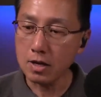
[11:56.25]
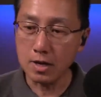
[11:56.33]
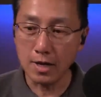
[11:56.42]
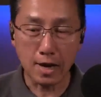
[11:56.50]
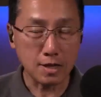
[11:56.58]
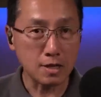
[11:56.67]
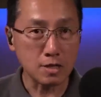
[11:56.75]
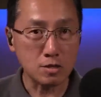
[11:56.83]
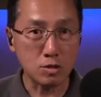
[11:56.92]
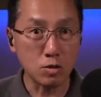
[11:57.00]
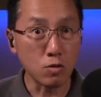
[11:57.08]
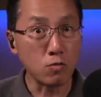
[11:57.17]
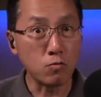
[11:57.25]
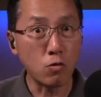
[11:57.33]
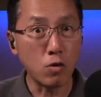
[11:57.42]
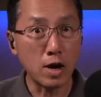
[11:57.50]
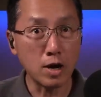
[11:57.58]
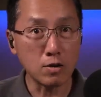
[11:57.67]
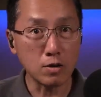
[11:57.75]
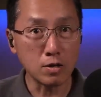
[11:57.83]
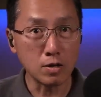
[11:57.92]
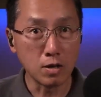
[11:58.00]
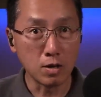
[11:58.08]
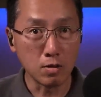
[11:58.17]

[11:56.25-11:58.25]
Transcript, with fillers: Connect this to 400